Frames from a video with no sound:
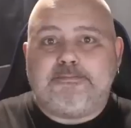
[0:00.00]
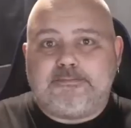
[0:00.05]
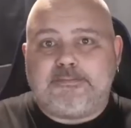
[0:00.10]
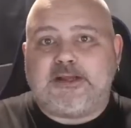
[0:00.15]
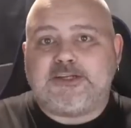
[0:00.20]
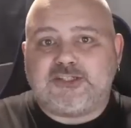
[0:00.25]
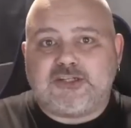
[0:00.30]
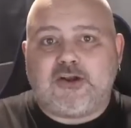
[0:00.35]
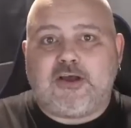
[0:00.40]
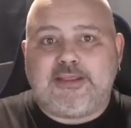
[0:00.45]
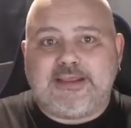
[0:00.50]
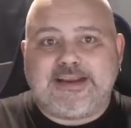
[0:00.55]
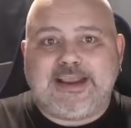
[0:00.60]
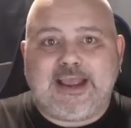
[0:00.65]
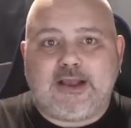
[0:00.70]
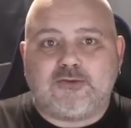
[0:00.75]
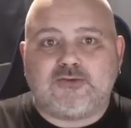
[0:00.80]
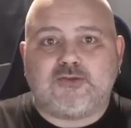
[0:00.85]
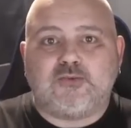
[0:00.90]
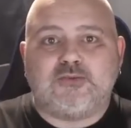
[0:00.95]
Much like the
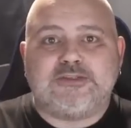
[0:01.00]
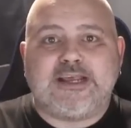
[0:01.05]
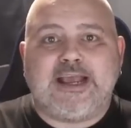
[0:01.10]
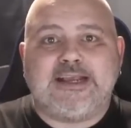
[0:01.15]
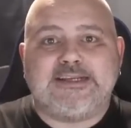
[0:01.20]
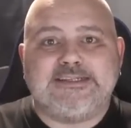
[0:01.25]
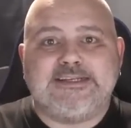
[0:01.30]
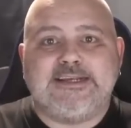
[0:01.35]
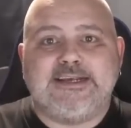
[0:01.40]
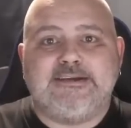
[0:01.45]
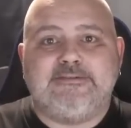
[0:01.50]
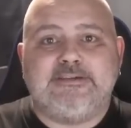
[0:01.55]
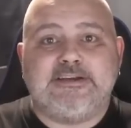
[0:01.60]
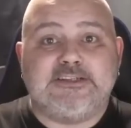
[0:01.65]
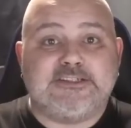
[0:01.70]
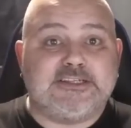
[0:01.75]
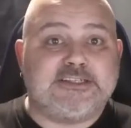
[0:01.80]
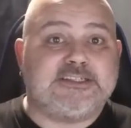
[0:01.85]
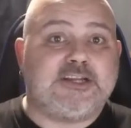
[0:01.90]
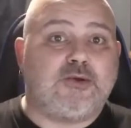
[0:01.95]
council tax
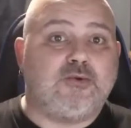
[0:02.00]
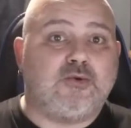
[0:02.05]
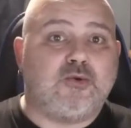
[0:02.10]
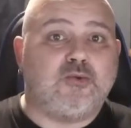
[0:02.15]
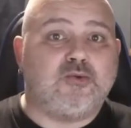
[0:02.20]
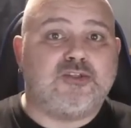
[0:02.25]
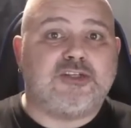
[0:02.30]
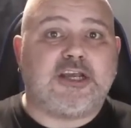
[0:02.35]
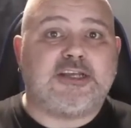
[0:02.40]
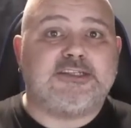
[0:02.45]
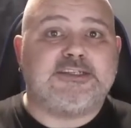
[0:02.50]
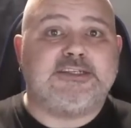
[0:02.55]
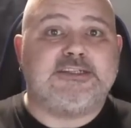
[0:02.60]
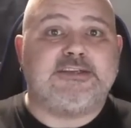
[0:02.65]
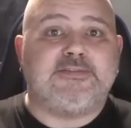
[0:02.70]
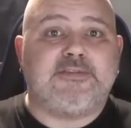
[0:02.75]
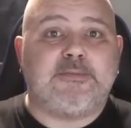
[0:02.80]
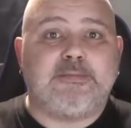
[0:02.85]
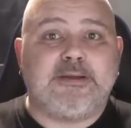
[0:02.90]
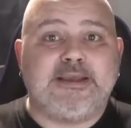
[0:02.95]
hearings, a so-called justice
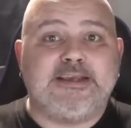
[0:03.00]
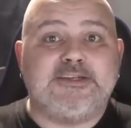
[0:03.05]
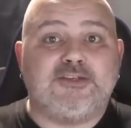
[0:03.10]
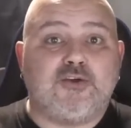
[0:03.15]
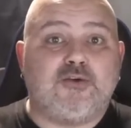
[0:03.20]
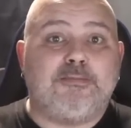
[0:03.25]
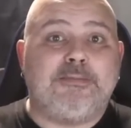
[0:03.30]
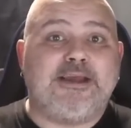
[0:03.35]
of the peace or